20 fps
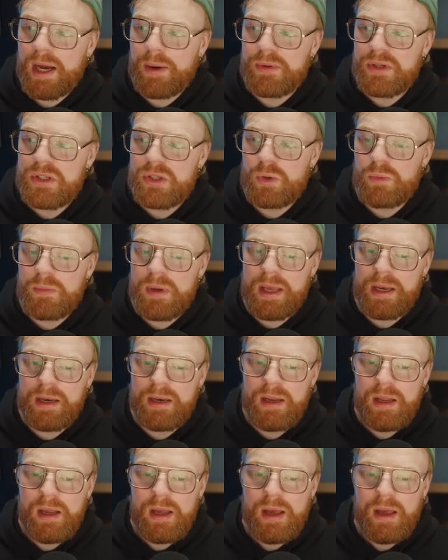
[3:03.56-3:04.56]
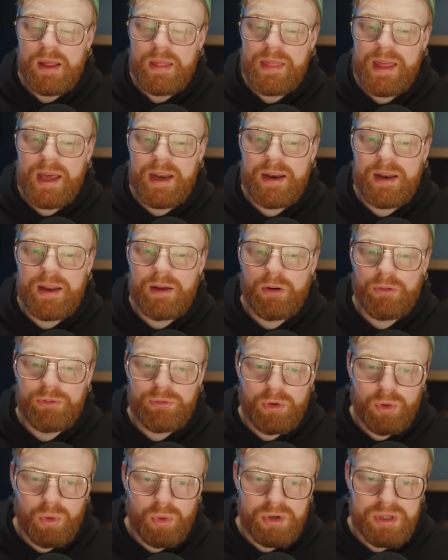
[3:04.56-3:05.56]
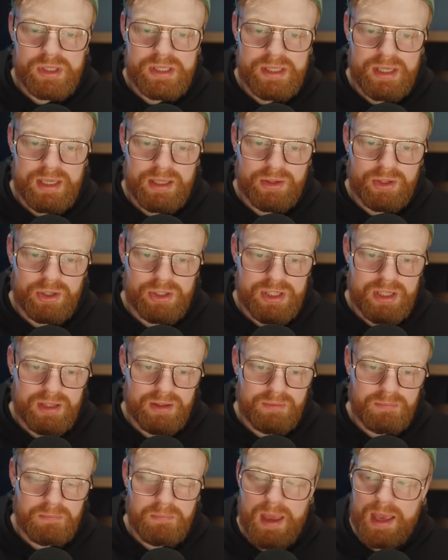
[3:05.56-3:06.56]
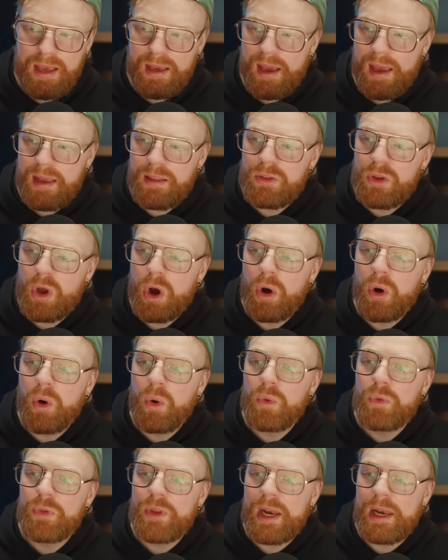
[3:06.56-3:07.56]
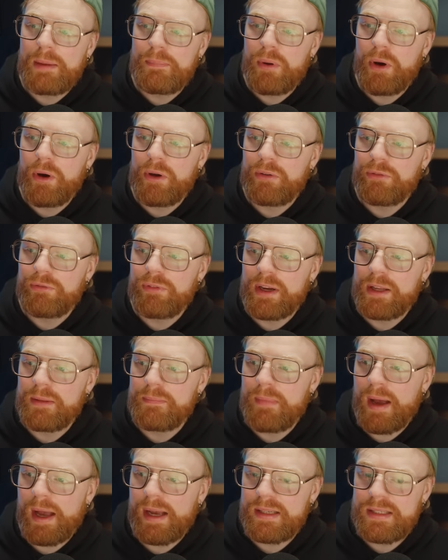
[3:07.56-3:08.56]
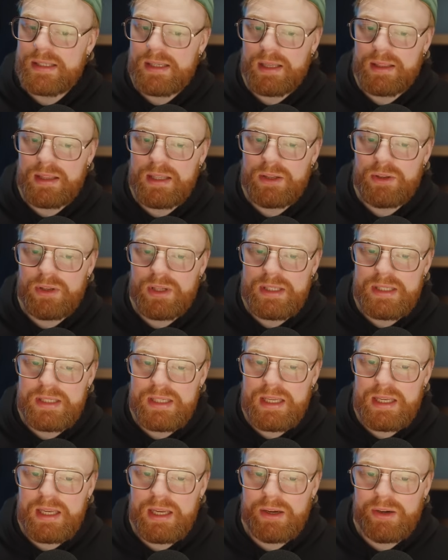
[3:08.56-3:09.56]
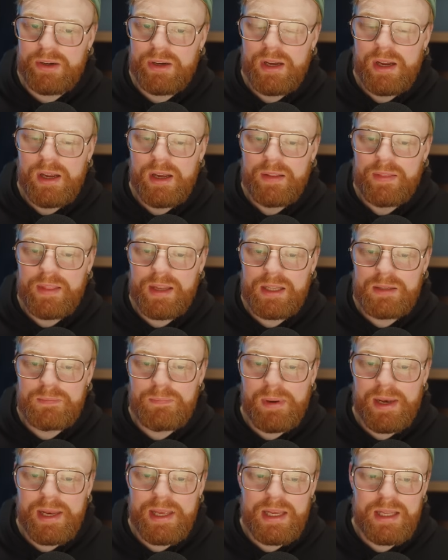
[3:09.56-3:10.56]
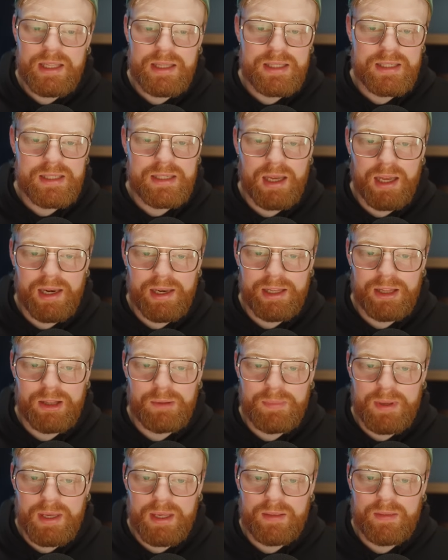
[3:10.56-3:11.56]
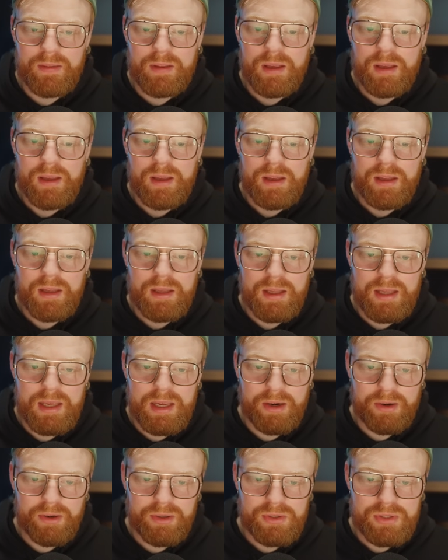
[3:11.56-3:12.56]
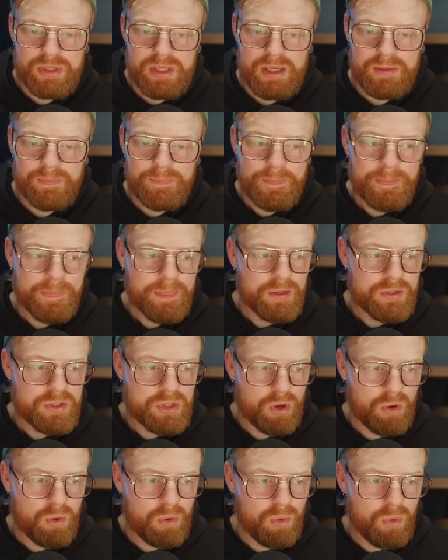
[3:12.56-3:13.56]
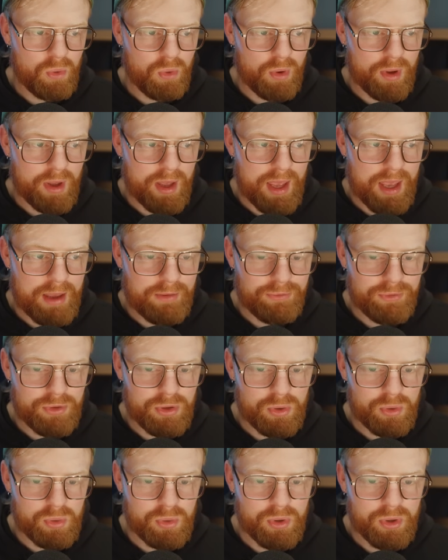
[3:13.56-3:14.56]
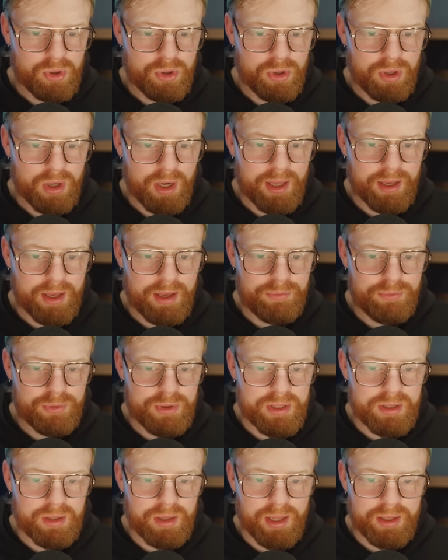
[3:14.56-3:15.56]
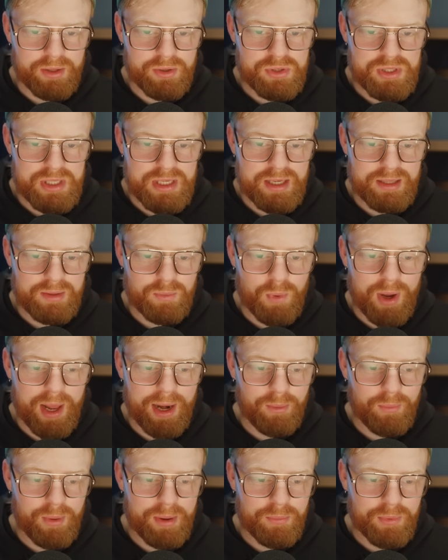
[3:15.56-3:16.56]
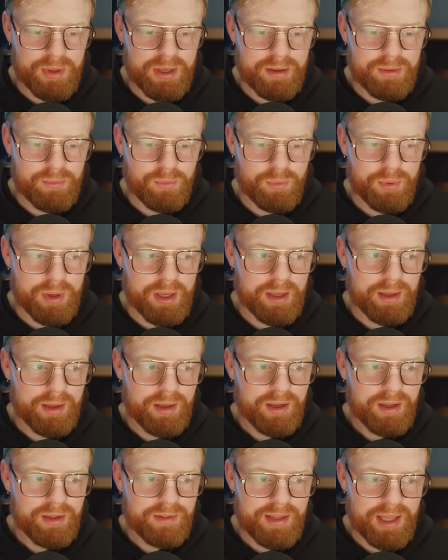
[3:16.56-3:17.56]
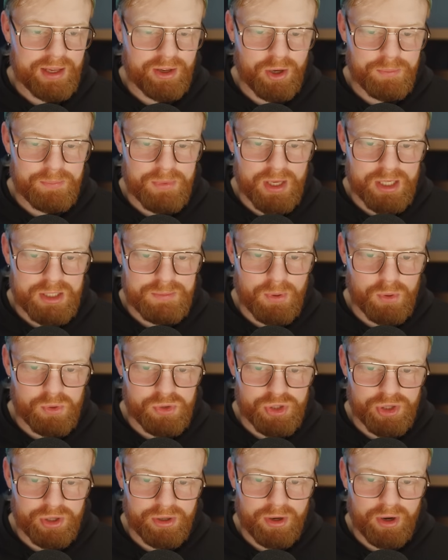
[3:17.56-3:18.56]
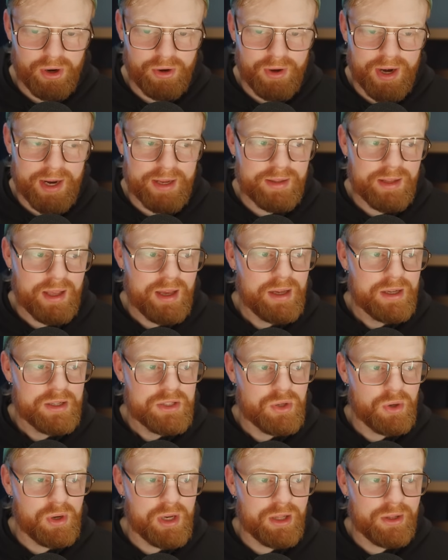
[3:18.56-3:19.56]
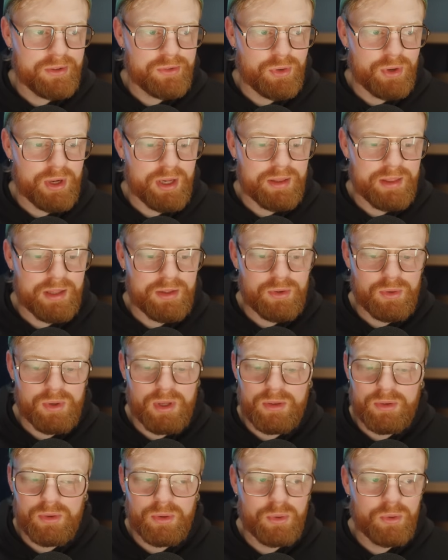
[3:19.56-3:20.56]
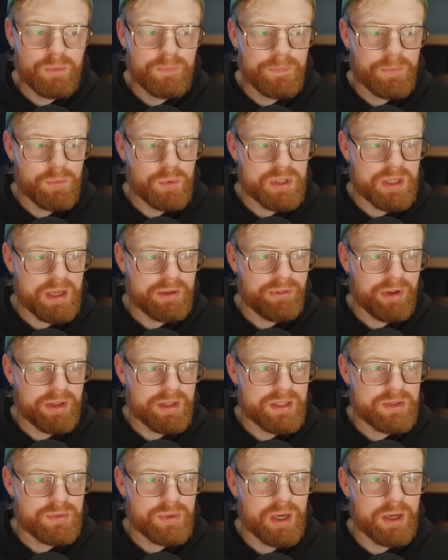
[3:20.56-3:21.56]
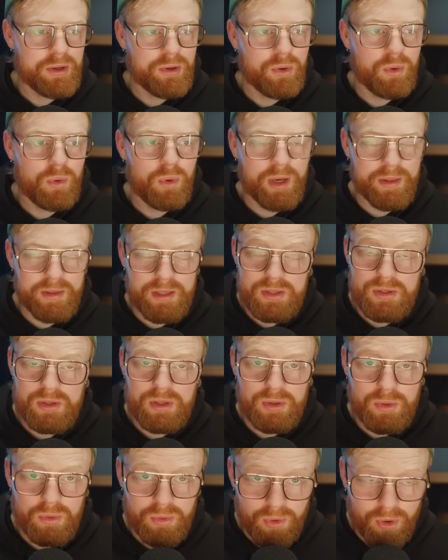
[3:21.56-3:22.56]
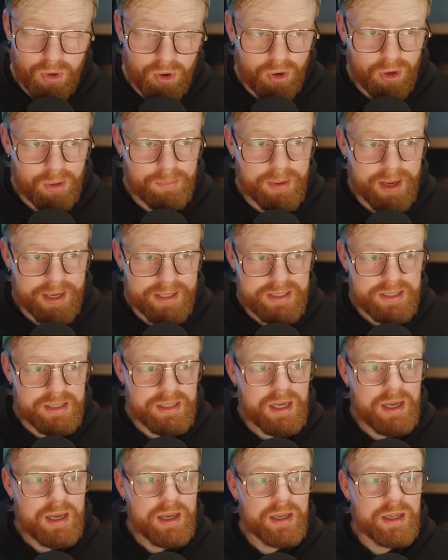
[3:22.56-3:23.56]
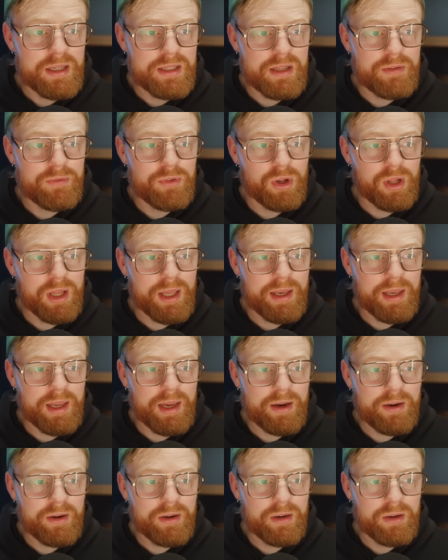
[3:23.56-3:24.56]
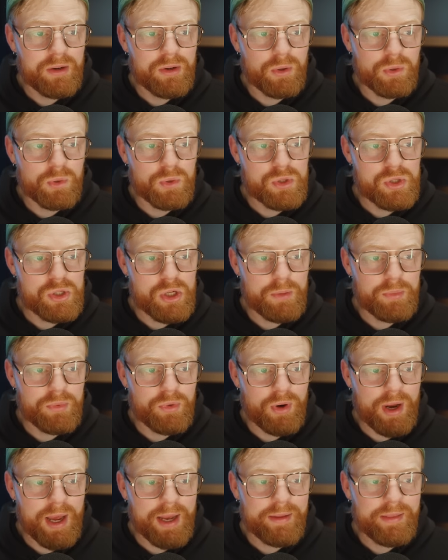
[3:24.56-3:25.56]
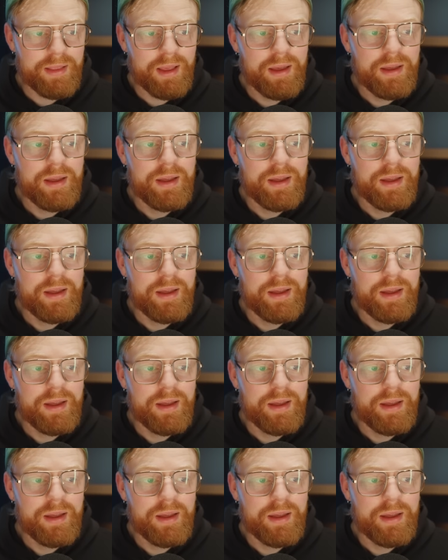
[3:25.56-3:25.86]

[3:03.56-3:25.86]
and we zoom in, then of course it doesn't make a totally perfect mask. I think you can see here that it bleeds a little bit here, you see? So if you you see it well when we take up the exposure, all right? So a little trick that you can do, which I find is really cool, and this you can do to all masks, is that if you click here, go to subtract,